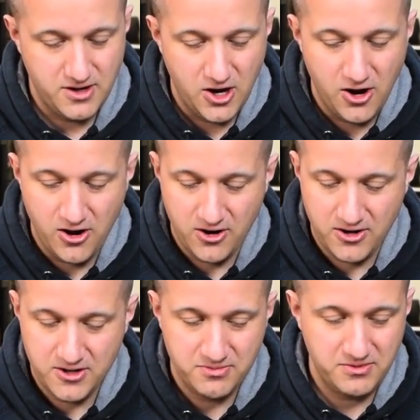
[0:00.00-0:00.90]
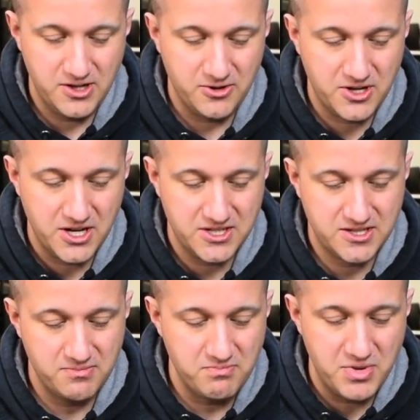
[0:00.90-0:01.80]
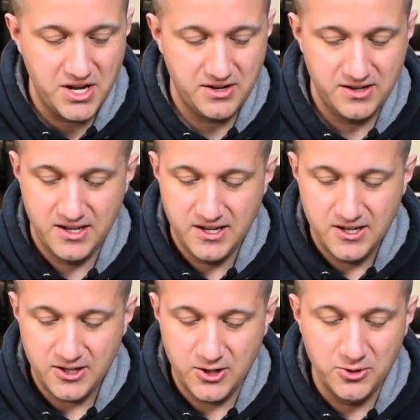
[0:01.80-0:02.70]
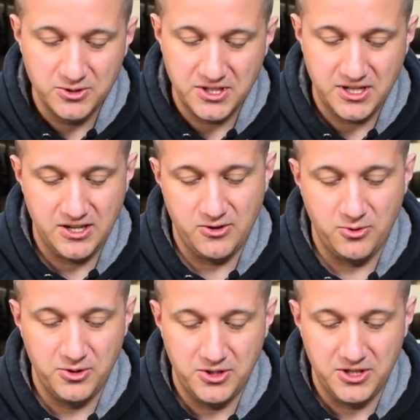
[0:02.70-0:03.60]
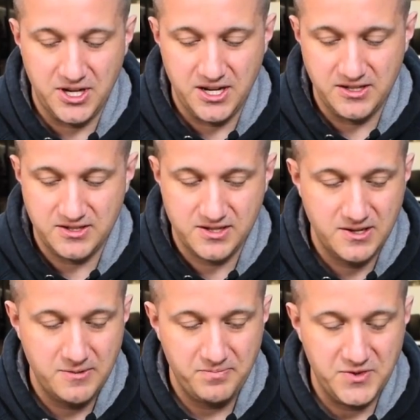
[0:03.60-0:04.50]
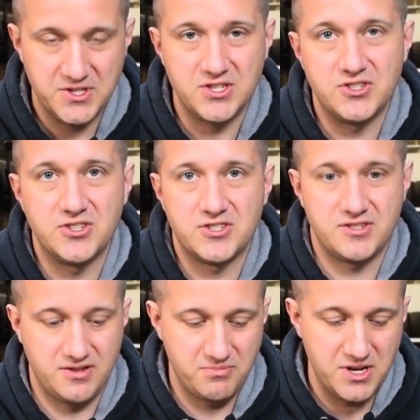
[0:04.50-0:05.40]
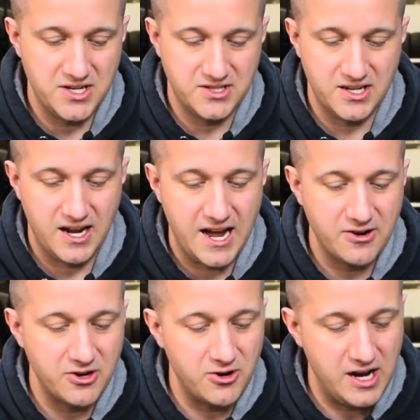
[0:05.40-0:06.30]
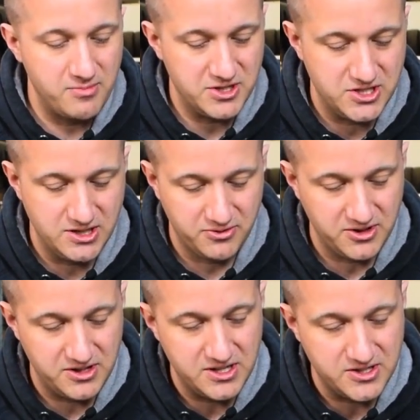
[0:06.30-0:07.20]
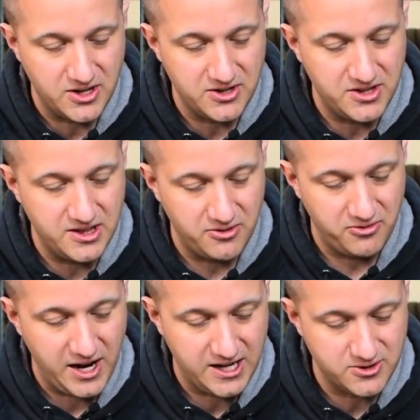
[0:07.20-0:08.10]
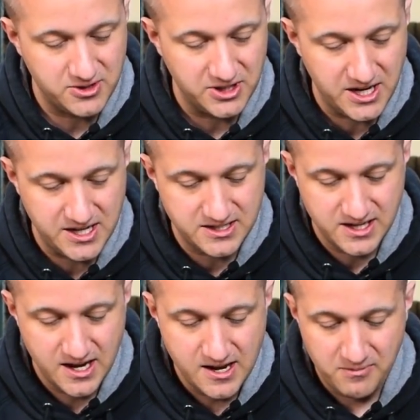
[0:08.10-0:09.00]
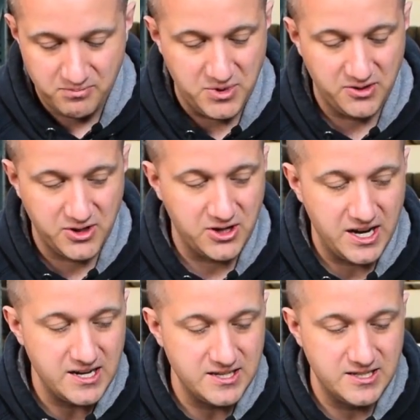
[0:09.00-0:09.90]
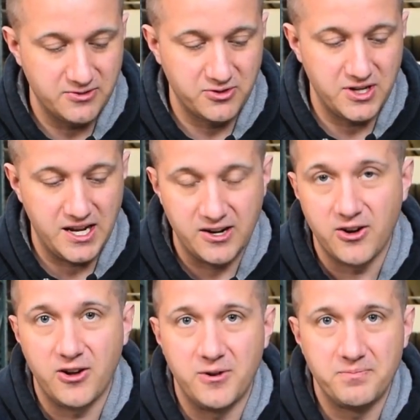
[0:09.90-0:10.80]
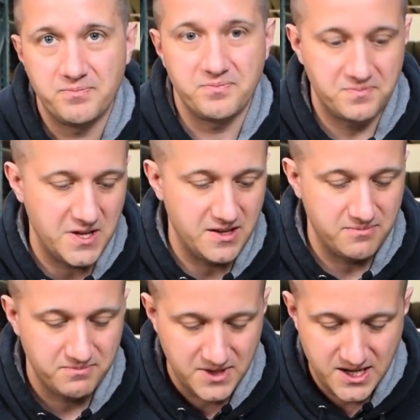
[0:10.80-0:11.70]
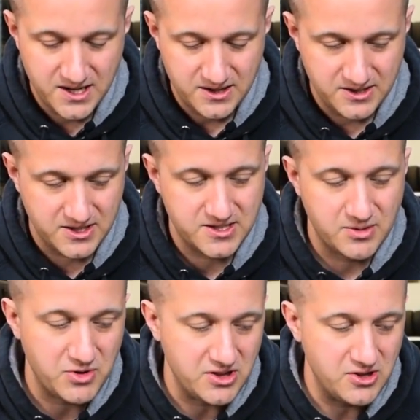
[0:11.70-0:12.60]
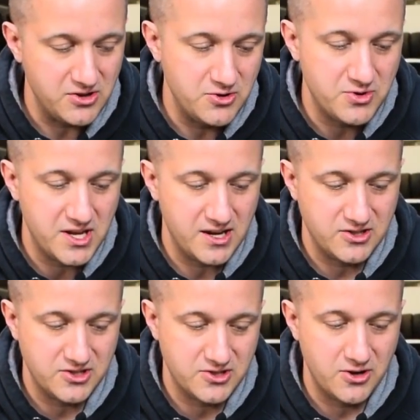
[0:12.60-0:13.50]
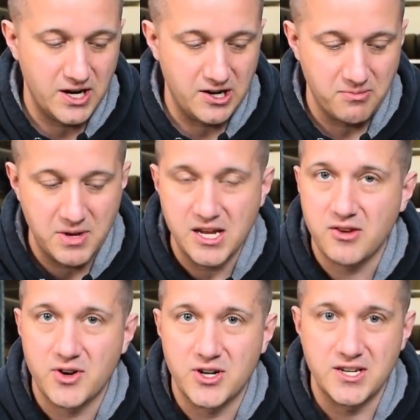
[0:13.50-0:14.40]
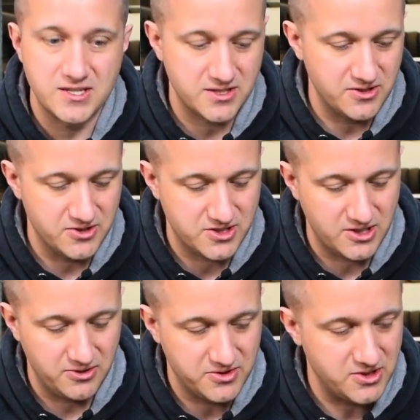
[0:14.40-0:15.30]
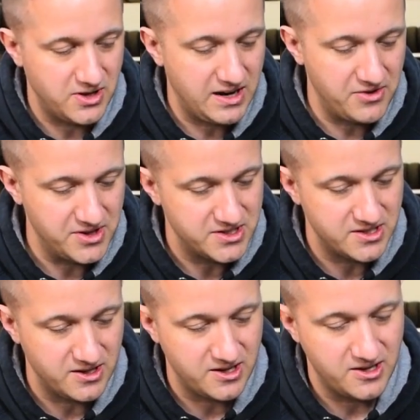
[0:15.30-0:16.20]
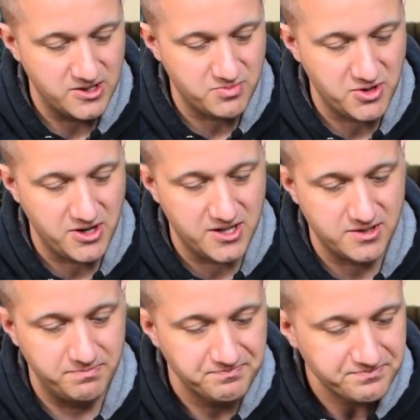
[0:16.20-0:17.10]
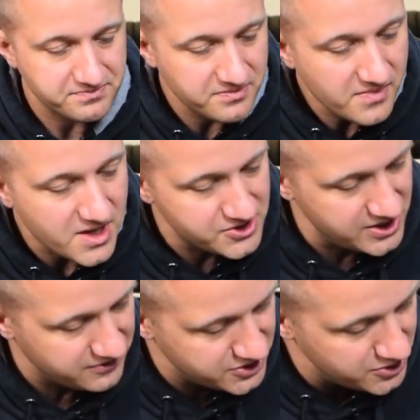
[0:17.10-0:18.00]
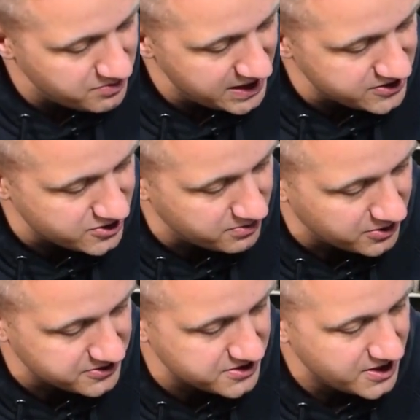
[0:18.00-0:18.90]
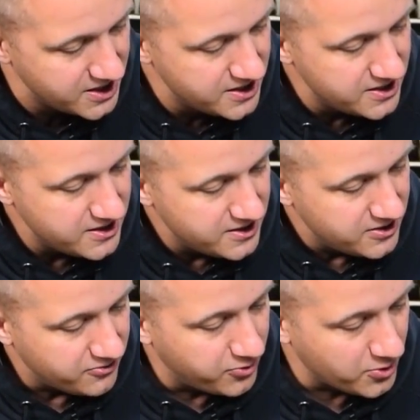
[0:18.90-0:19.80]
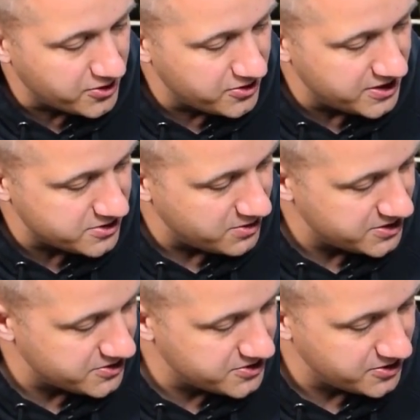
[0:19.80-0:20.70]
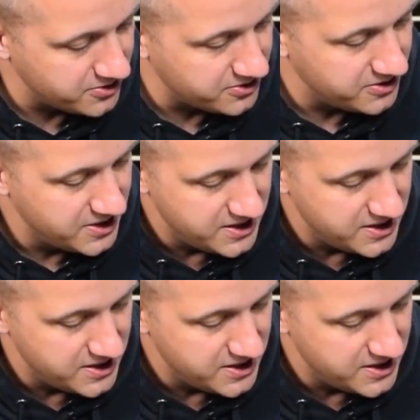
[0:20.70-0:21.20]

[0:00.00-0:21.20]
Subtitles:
hard, you know, custom bent coolant and oil lines. This is just amazing. I don't know how much different these are than the factory lines, but if they're any different at all, then this is something you can't just go out and make very easily yourself. So having this in a kit is pretty awesome. So you have 2 banjo bolts, 4 crush washers total.